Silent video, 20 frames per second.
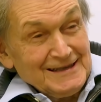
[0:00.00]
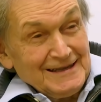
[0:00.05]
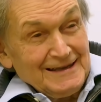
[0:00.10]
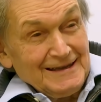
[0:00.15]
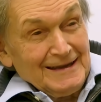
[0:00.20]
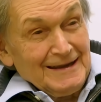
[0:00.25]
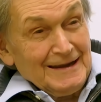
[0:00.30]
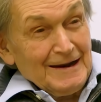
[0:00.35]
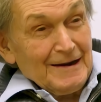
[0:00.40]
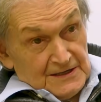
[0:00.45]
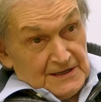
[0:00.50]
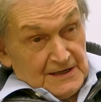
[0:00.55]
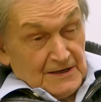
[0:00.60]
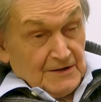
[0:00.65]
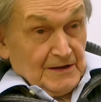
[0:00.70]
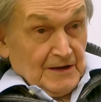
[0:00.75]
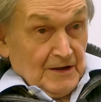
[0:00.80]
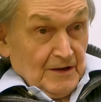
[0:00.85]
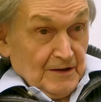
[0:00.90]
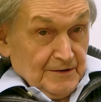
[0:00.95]
See,
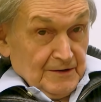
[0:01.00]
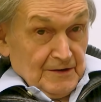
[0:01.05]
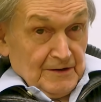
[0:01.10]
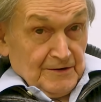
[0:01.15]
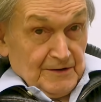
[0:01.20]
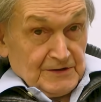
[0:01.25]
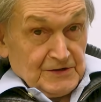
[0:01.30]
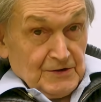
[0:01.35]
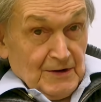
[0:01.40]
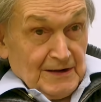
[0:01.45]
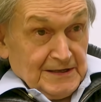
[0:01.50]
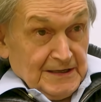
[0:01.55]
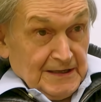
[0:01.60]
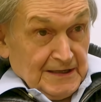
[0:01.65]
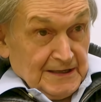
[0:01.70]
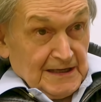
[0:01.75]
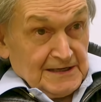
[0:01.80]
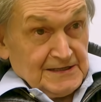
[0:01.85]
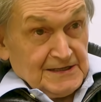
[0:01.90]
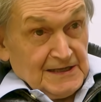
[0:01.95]
on, on, so I
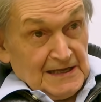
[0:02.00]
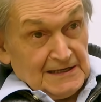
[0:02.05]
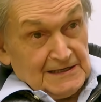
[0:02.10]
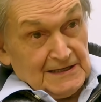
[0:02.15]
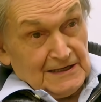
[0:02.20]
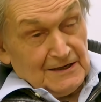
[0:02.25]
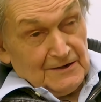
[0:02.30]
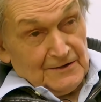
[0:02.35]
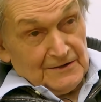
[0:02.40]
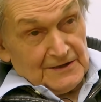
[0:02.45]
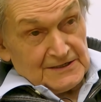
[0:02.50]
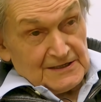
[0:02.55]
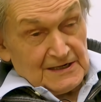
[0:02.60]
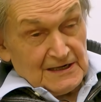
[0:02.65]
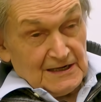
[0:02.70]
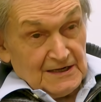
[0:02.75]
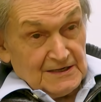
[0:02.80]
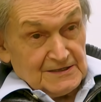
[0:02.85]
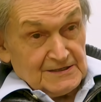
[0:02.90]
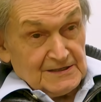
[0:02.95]
did. I sat in on this
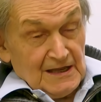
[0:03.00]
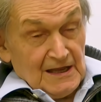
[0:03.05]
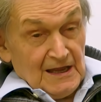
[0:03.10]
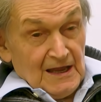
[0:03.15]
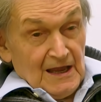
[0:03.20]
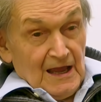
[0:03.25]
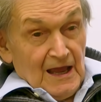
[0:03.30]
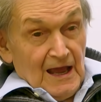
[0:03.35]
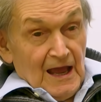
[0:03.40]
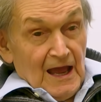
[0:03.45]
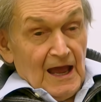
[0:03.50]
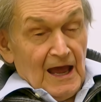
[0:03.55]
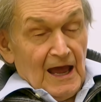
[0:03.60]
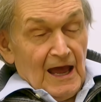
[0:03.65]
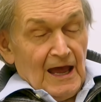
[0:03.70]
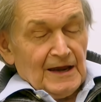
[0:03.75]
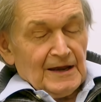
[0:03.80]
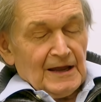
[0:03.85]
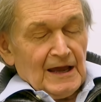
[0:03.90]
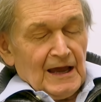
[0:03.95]
class
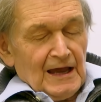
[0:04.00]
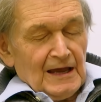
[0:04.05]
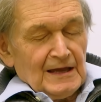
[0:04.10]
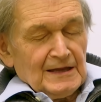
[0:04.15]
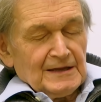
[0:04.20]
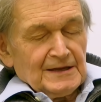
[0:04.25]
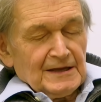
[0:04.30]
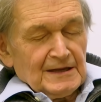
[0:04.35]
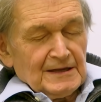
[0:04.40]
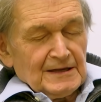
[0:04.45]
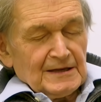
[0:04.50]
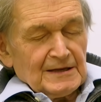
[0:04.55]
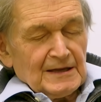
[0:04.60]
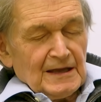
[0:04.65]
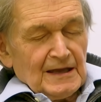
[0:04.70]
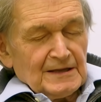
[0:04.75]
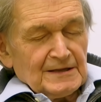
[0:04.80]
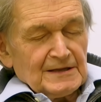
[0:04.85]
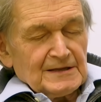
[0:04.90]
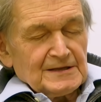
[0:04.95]
and I didn't
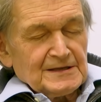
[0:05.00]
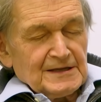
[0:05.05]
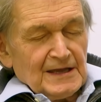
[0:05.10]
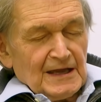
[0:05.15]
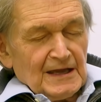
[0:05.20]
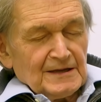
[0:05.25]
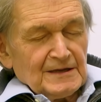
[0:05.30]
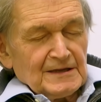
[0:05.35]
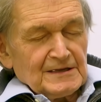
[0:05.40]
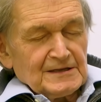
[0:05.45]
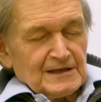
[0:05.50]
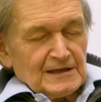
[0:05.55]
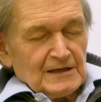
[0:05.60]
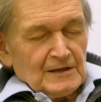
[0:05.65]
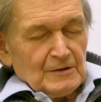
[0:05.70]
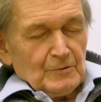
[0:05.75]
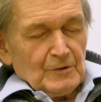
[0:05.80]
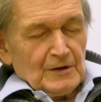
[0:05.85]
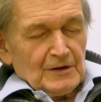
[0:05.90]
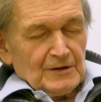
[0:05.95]
understand a
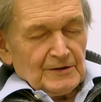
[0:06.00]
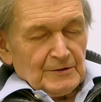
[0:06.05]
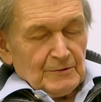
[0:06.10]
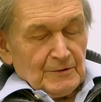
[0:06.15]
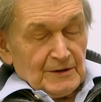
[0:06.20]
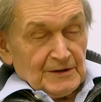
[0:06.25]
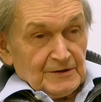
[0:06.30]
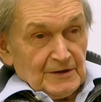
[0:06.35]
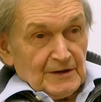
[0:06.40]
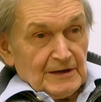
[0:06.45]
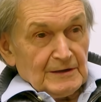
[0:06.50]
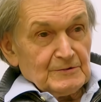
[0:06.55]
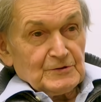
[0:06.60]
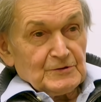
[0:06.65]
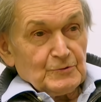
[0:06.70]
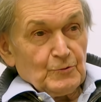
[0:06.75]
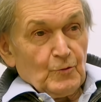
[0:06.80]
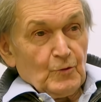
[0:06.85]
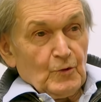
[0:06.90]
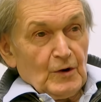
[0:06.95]
single word that went on. It was
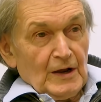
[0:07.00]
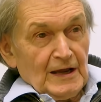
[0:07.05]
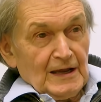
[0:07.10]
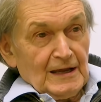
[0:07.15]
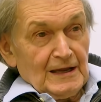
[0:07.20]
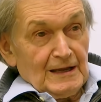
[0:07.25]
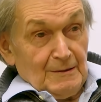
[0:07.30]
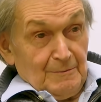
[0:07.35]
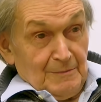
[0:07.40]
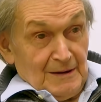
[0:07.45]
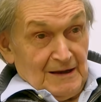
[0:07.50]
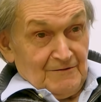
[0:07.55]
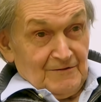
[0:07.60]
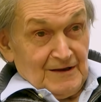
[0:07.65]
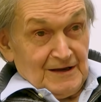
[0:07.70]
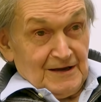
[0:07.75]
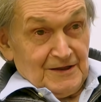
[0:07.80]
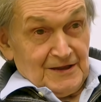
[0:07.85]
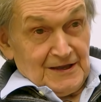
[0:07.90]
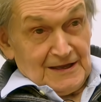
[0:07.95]
way above
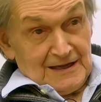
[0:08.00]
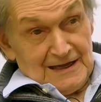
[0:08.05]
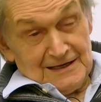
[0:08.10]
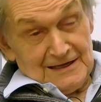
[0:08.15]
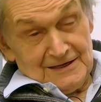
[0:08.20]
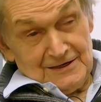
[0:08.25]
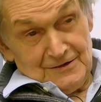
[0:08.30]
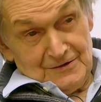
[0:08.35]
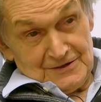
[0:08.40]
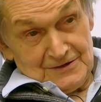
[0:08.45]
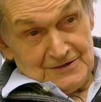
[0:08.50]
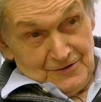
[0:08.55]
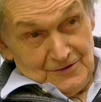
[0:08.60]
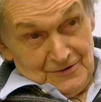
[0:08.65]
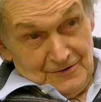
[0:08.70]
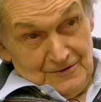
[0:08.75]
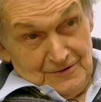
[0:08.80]
anything I knew at